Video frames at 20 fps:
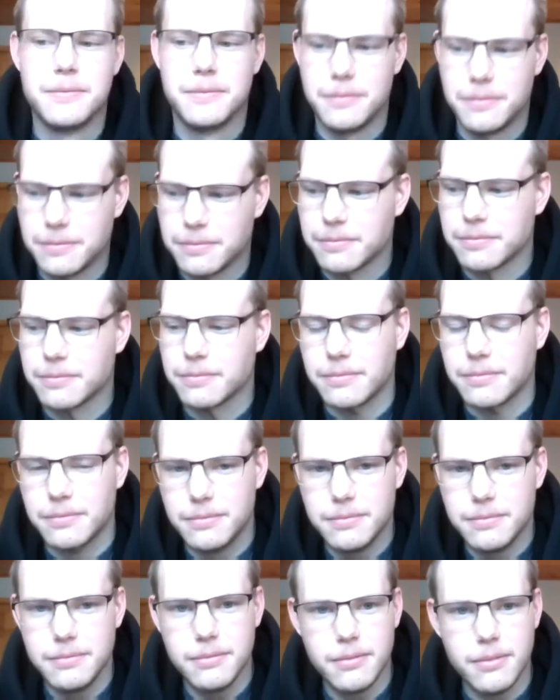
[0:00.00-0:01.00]
have
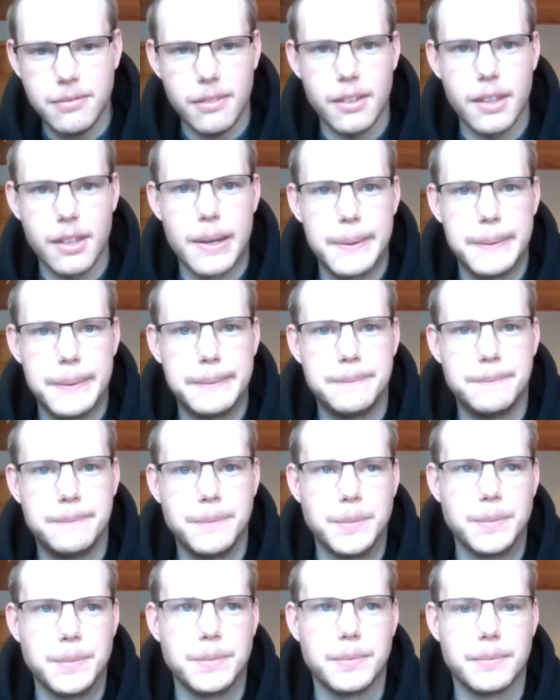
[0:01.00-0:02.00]
a
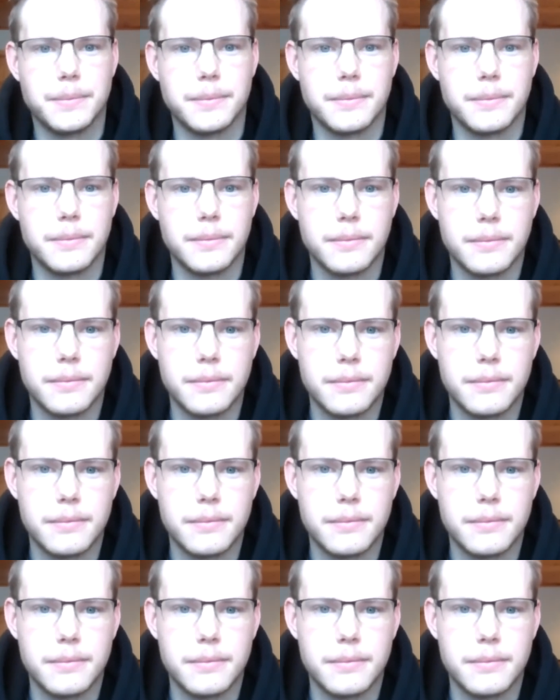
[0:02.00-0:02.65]
client who was a